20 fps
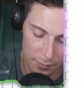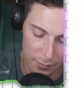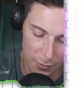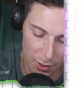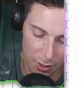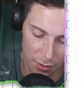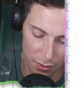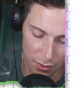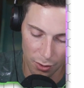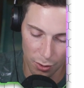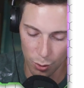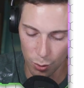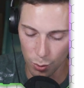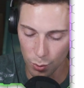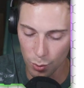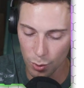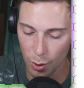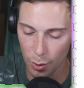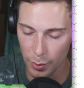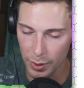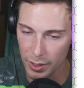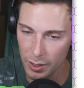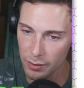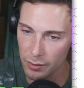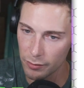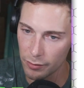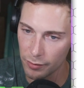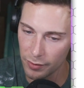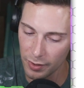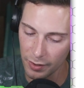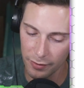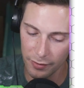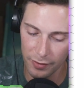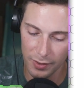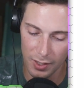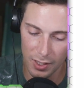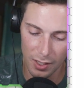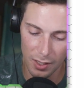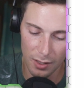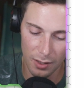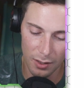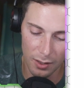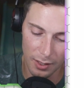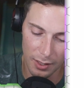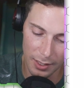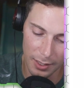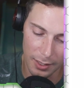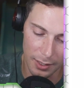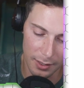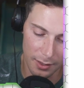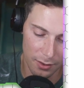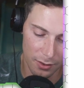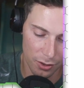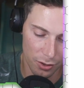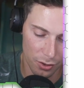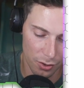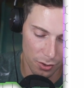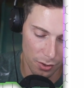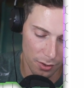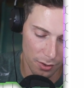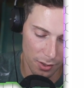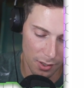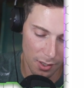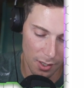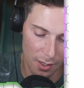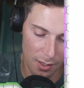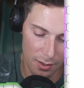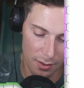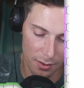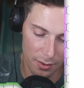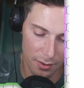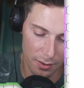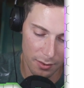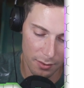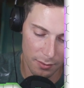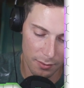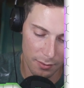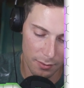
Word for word: Does 2 go into 15? It sure does